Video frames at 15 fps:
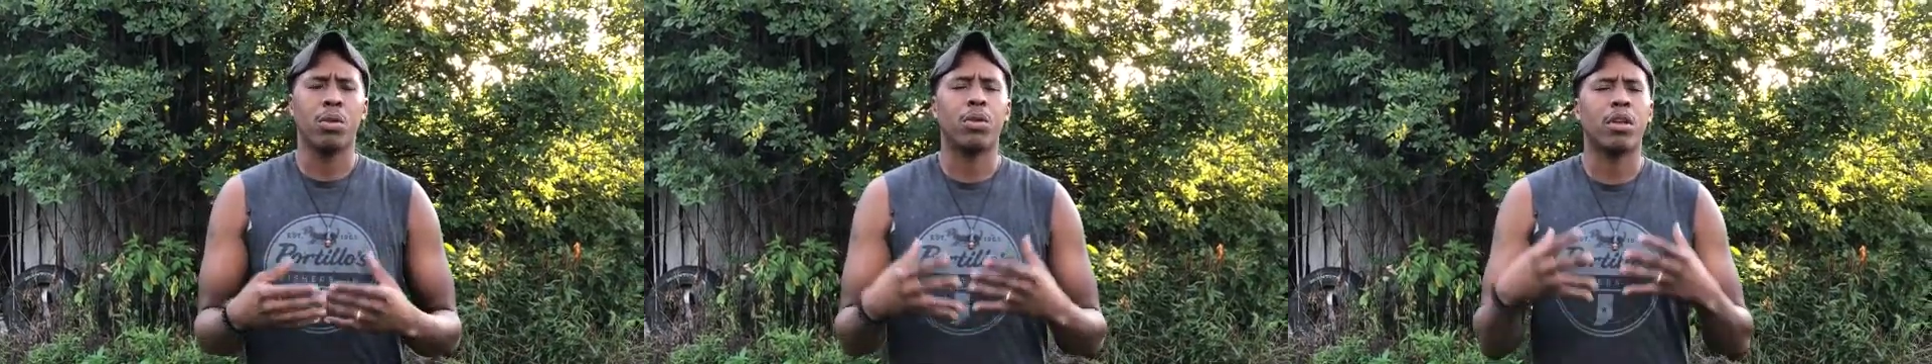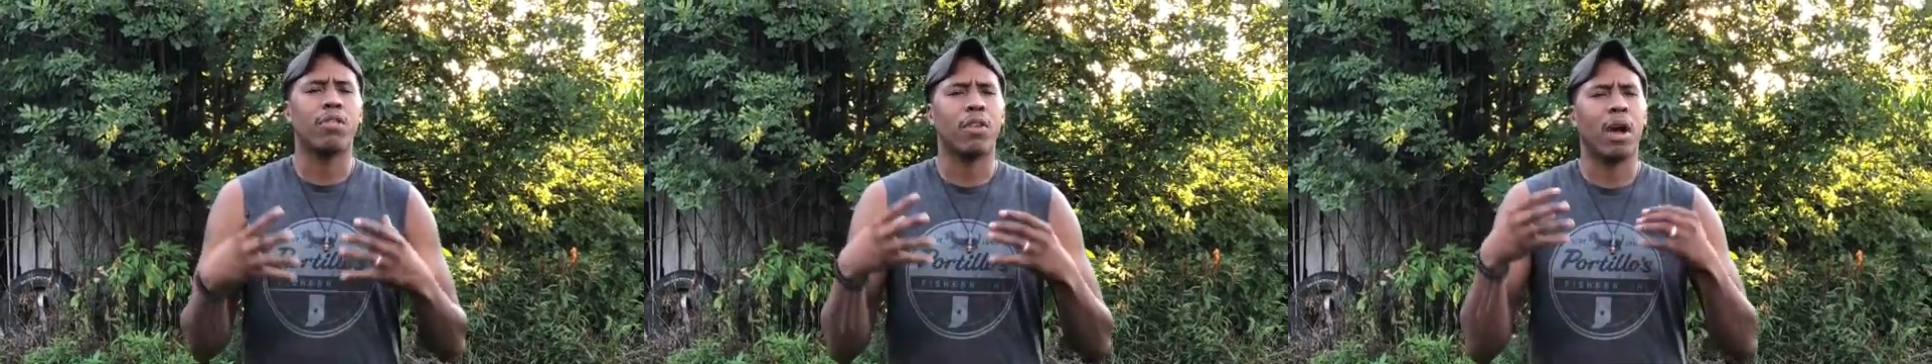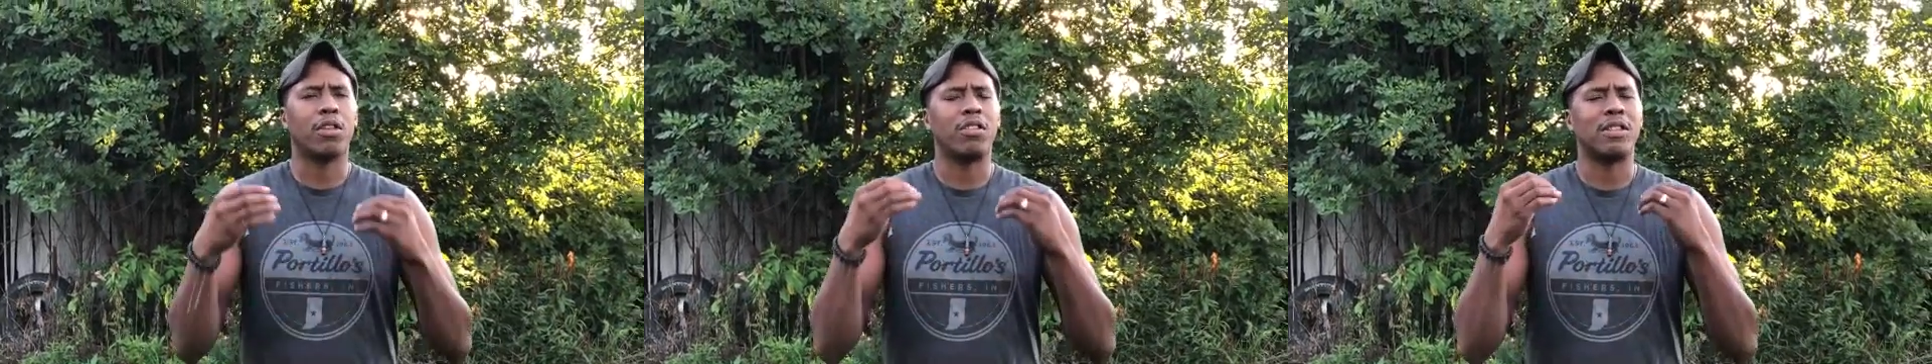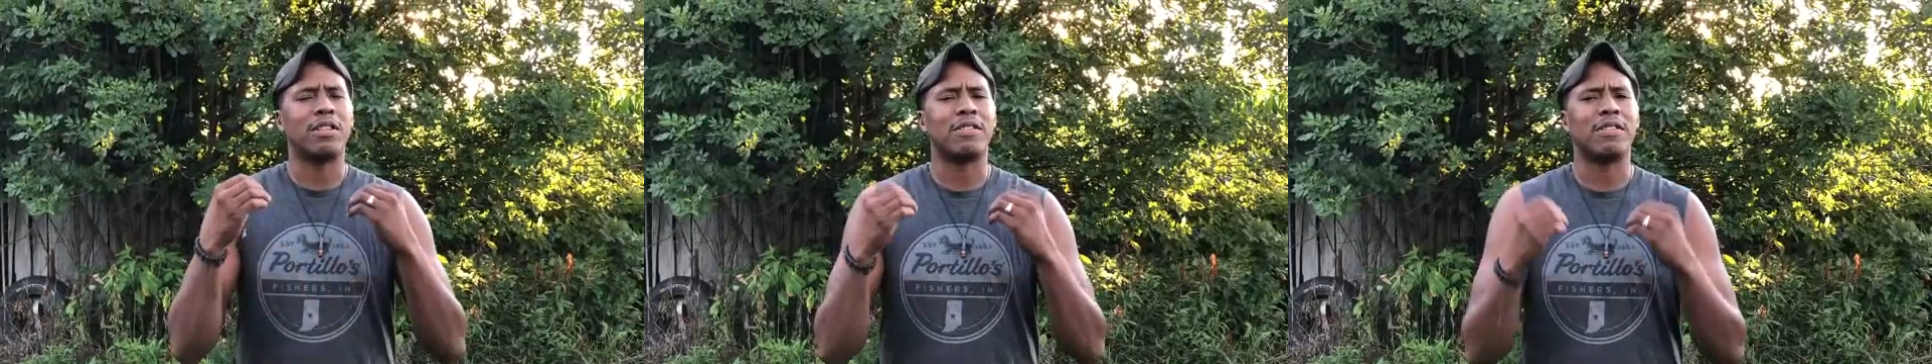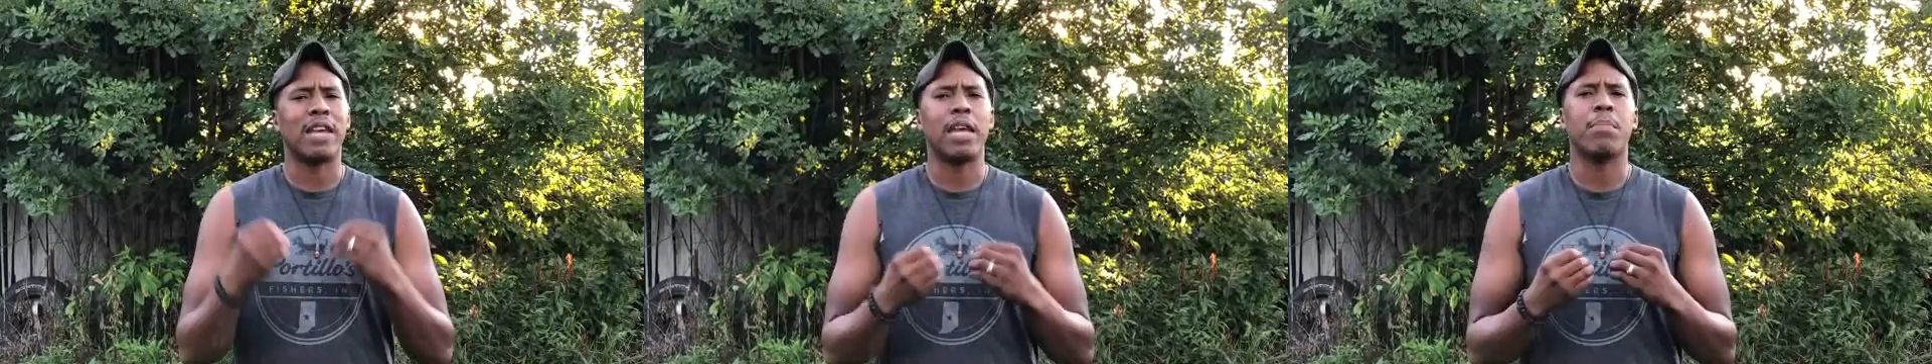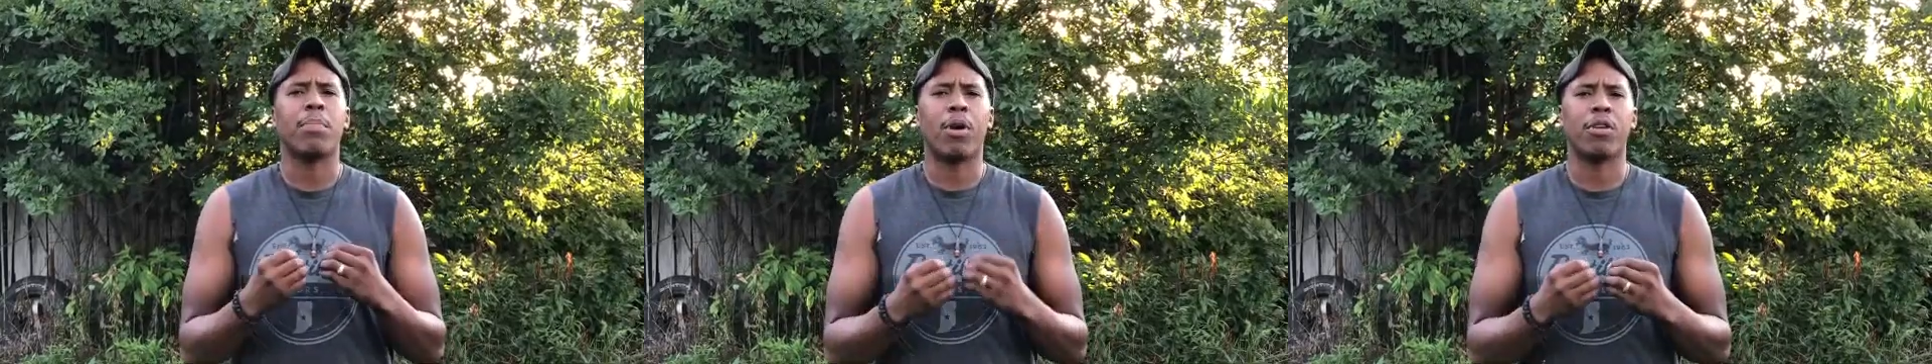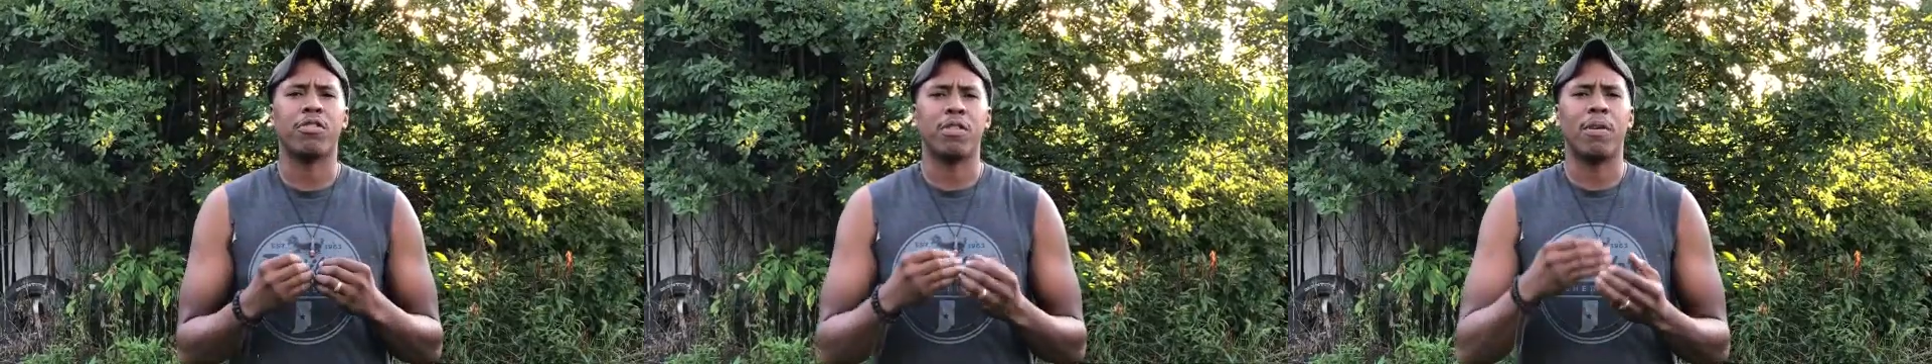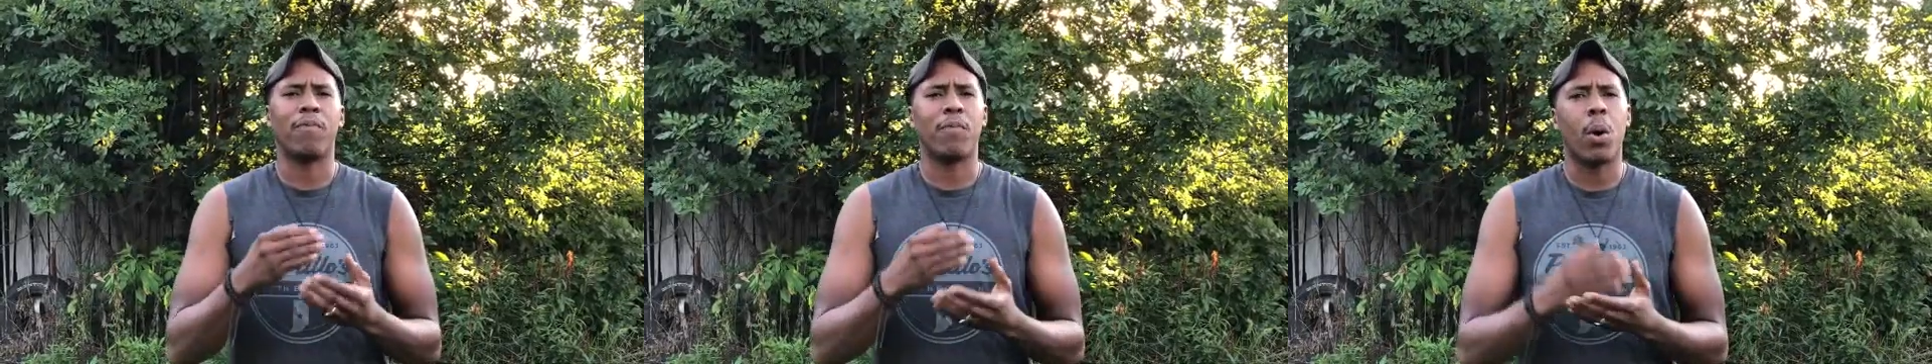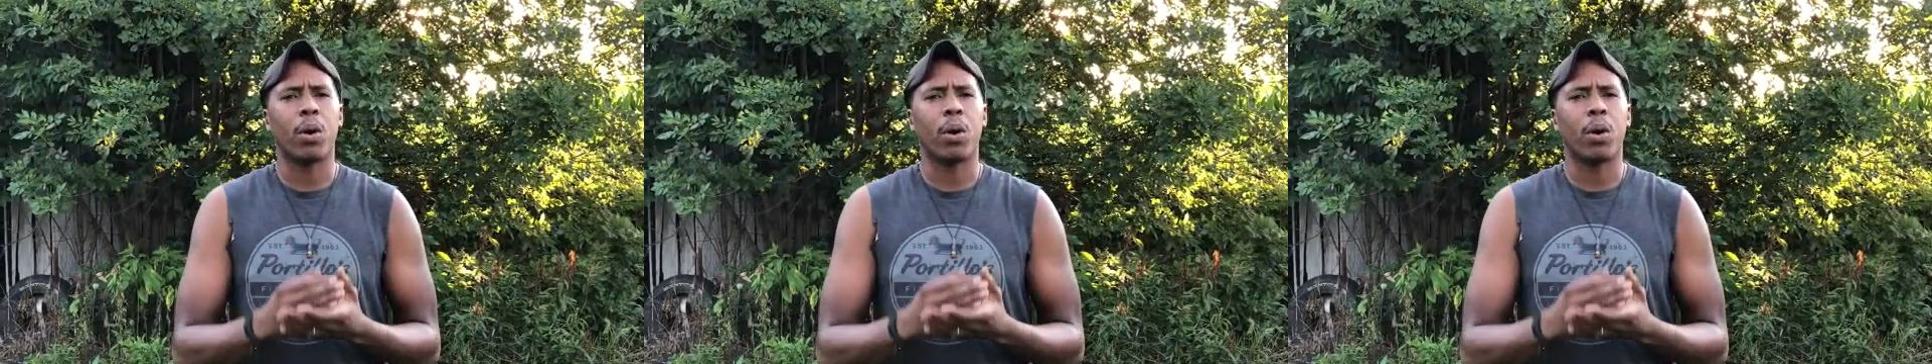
You can talk to the same person and